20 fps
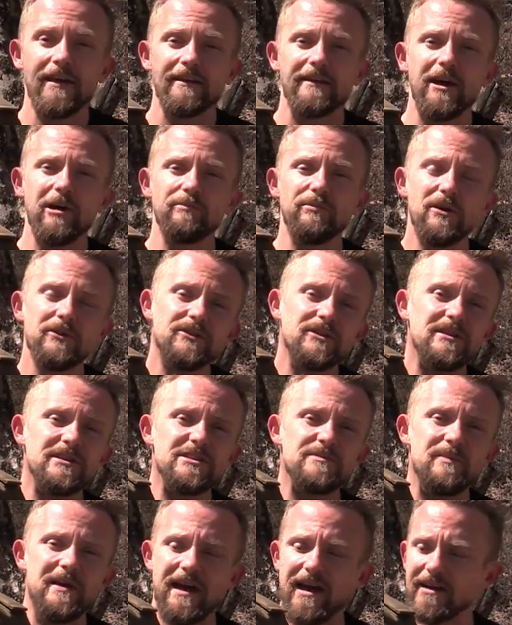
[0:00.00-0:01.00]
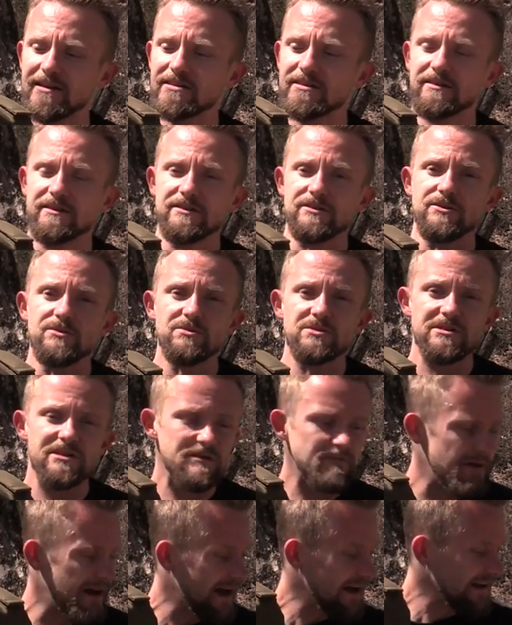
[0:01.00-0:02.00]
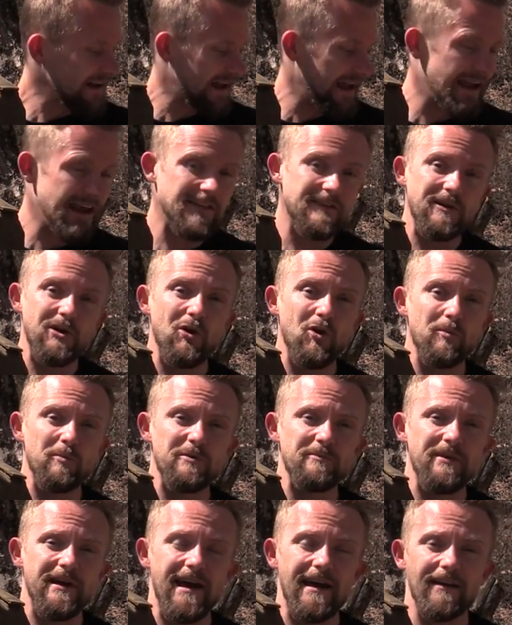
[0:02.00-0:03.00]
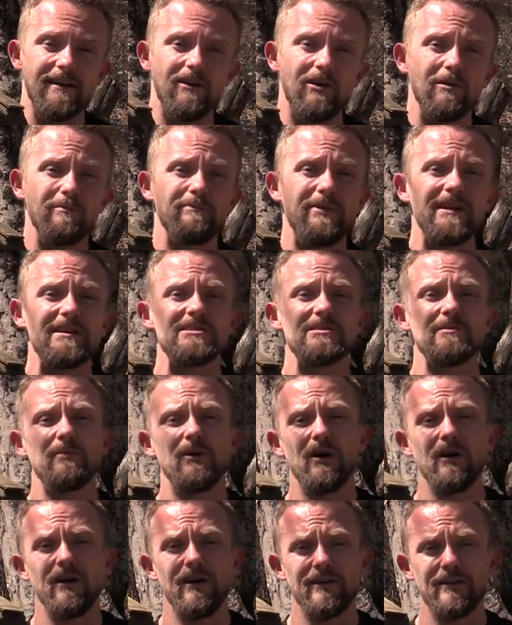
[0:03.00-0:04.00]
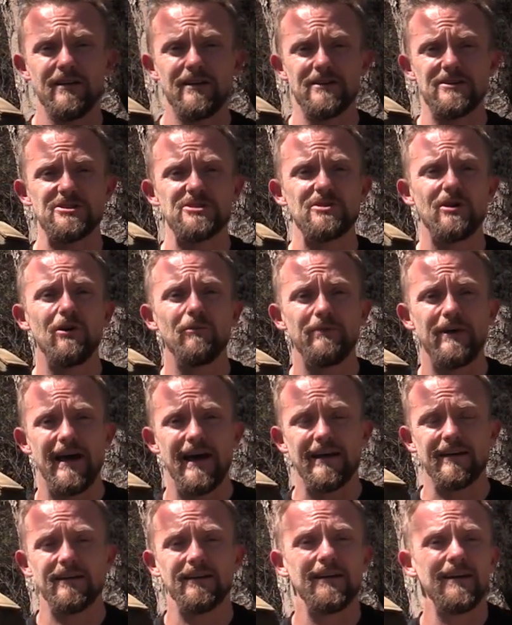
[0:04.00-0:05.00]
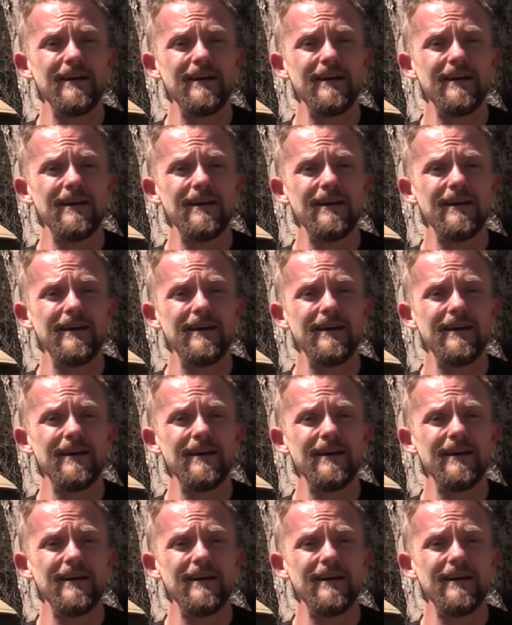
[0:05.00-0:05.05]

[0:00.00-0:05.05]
Now both of these packs, the UC pack and the Corpsman pack, are based upon an assault pack